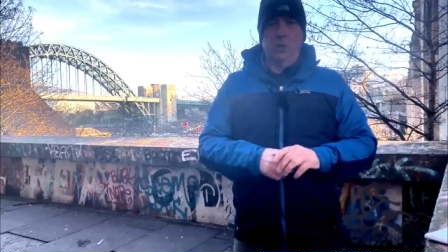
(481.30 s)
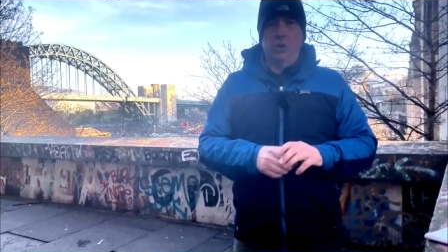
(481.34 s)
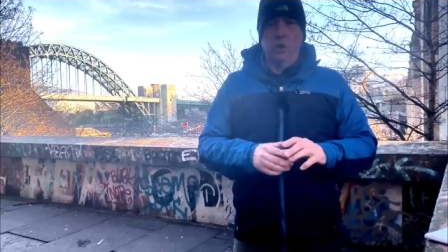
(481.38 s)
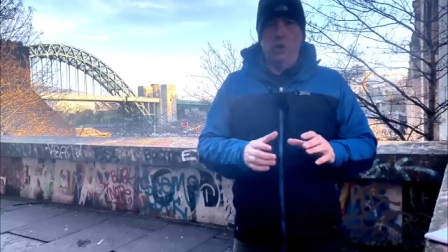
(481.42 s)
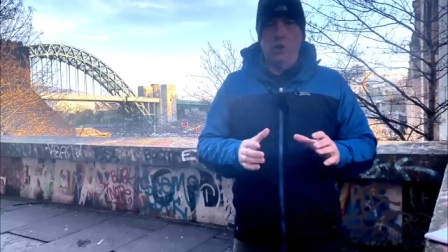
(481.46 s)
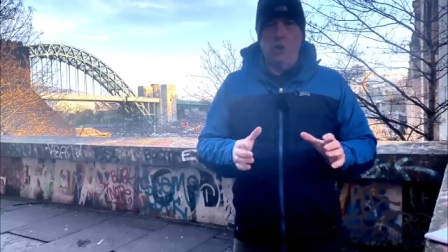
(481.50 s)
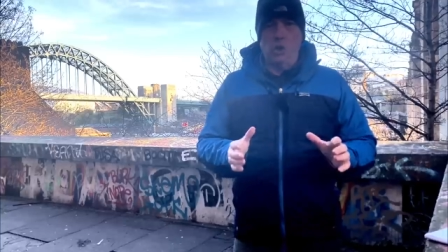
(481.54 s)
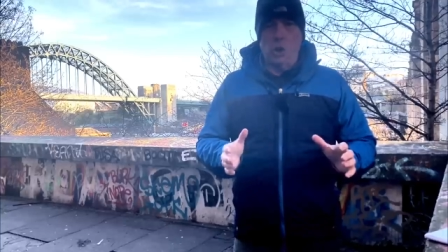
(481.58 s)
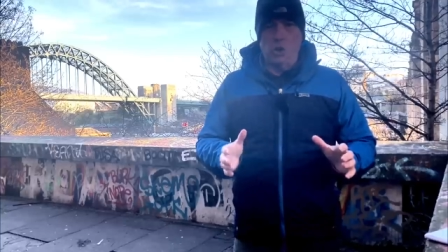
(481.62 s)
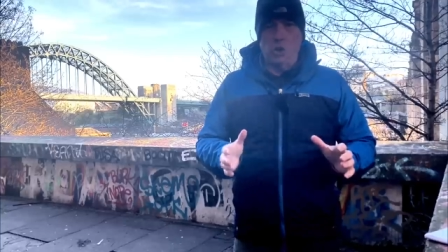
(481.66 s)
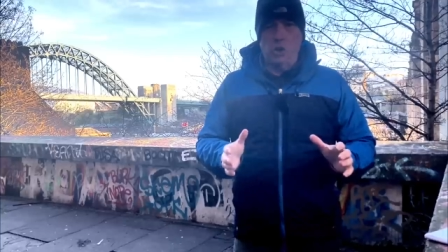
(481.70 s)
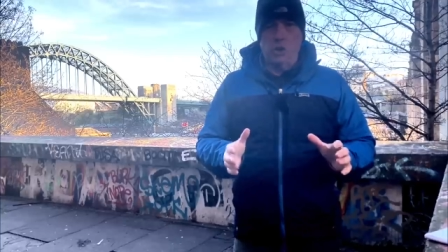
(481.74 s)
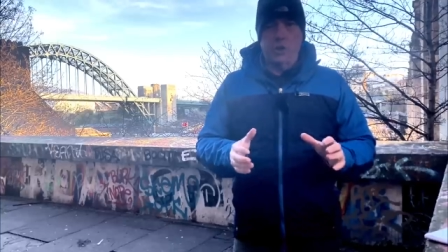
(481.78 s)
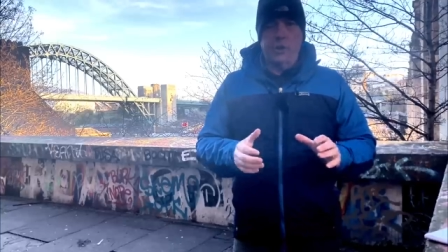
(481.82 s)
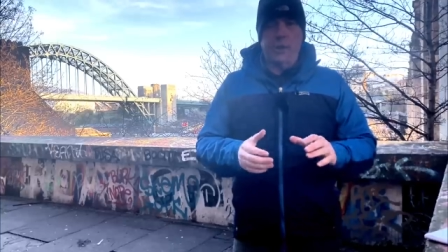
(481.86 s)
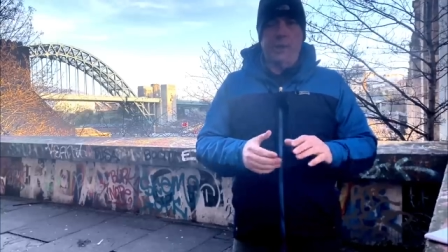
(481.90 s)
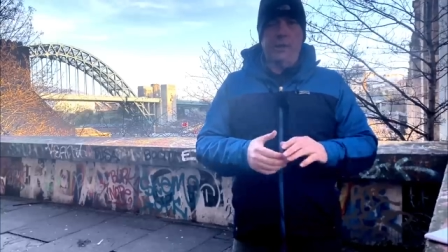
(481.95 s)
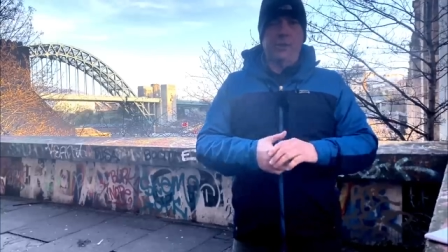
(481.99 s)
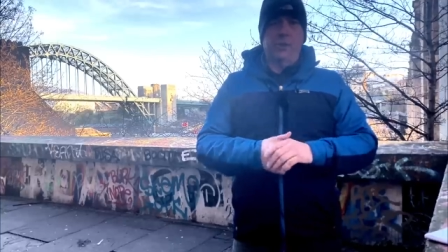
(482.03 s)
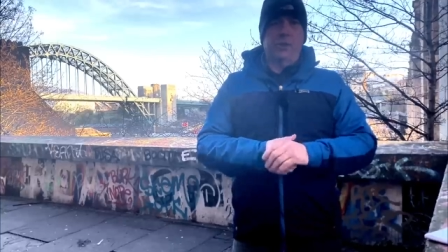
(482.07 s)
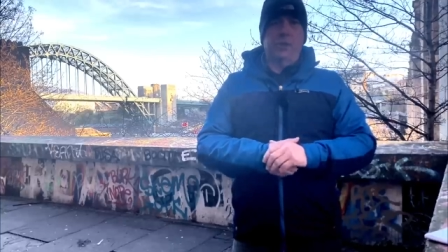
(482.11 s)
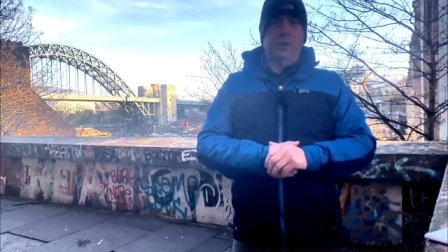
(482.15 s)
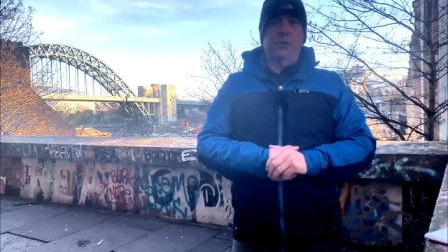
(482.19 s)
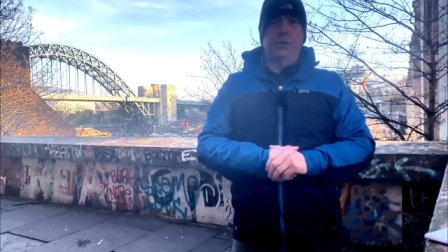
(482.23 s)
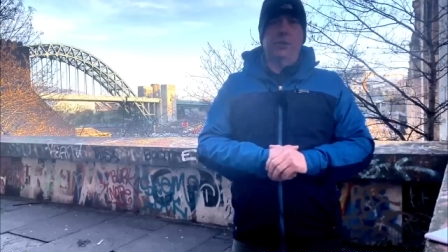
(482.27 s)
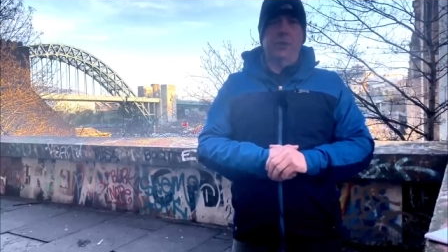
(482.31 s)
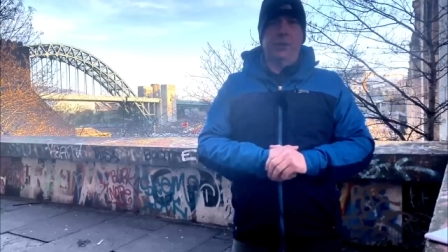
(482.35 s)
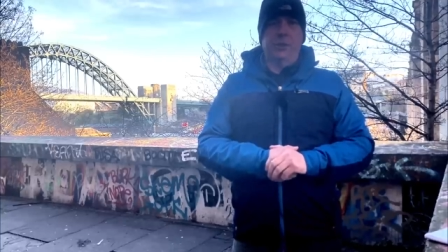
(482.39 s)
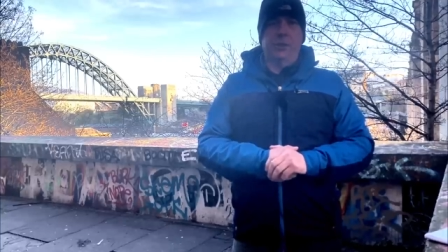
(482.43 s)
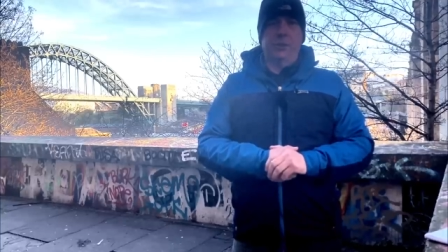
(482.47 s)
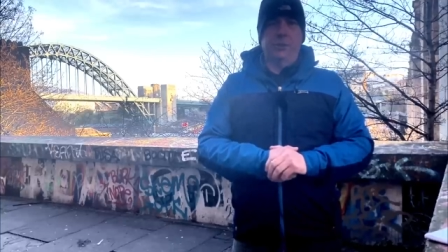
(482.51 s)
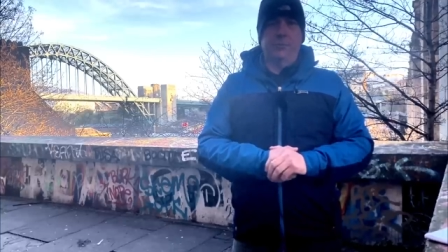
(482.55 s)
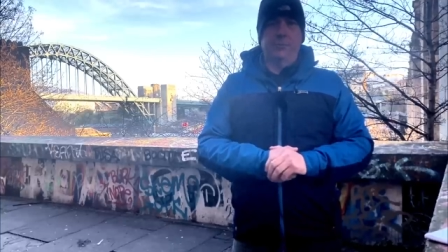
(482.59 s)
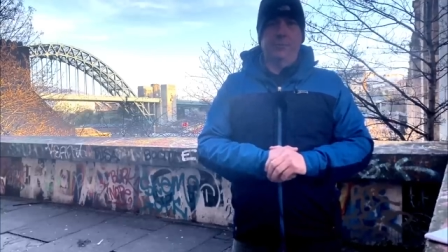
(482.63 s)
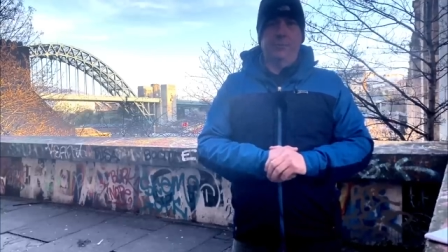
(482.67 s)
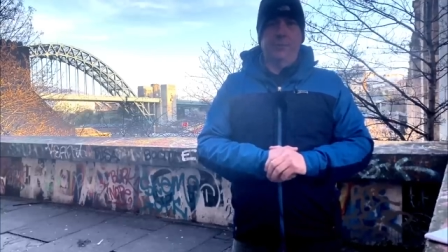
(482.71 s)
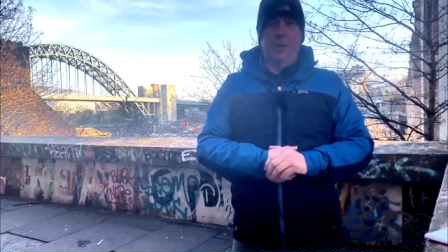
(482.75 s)
Nonsense, isn't
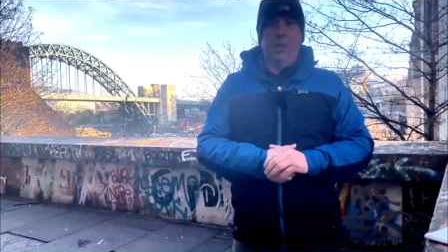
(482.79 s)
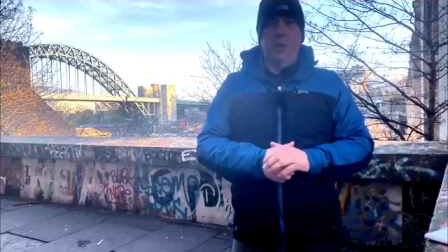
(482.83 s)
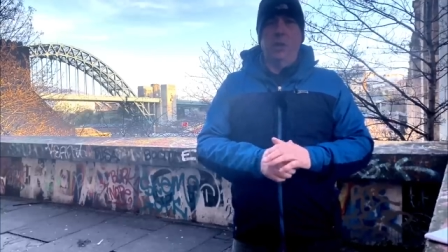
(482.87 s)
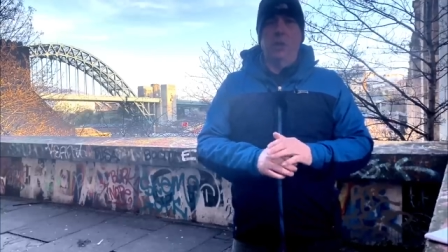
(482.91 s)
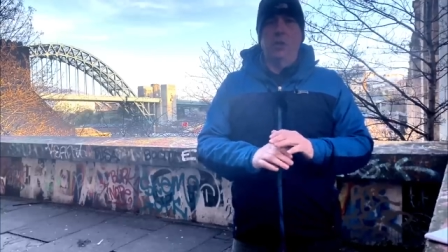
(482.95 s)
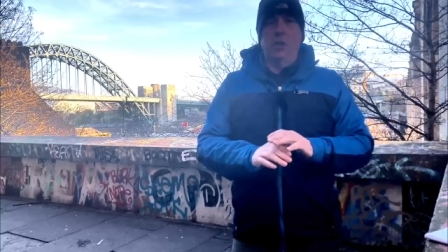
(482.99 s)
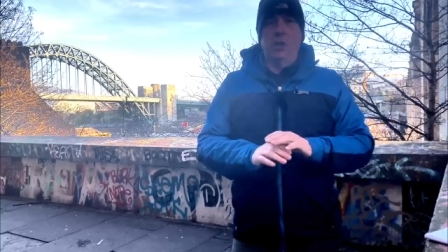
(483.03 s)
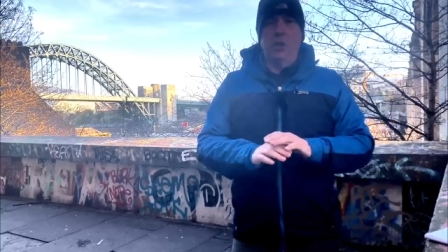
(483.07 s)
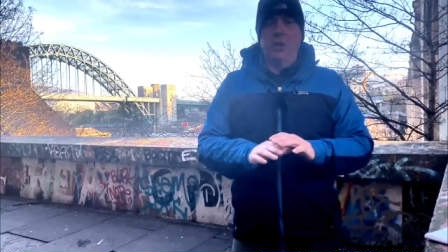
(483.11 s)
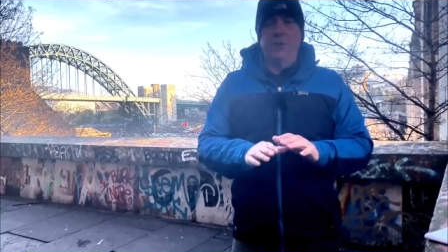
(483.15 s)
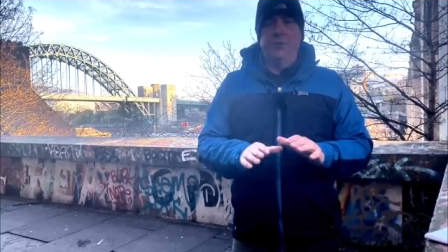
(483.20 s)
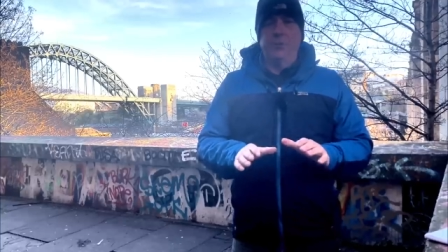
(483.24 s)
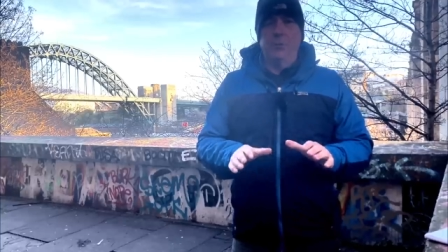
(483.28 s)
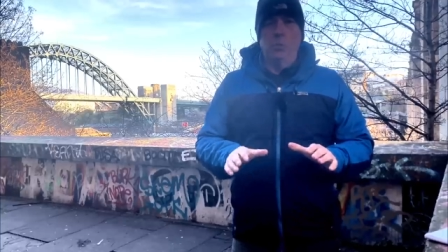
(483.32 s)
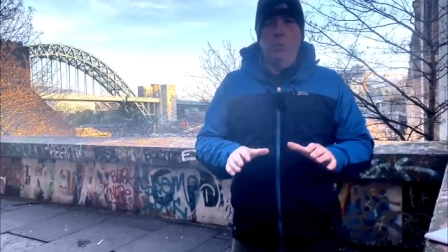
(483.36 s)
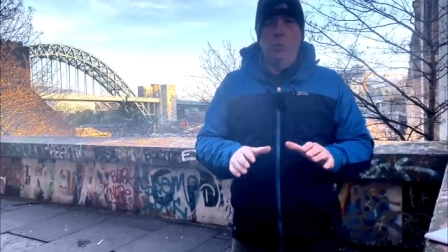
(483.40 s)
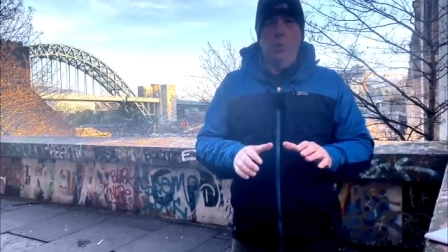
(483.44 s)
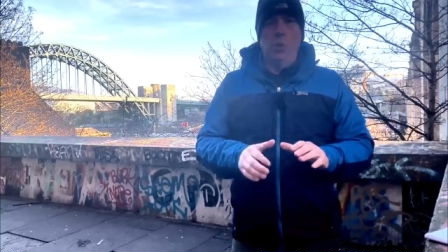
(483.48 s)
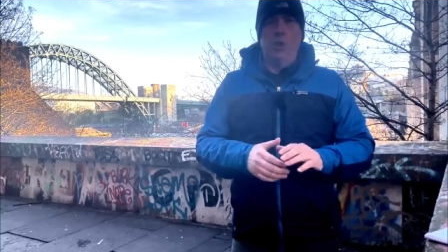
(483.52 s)
it? Not even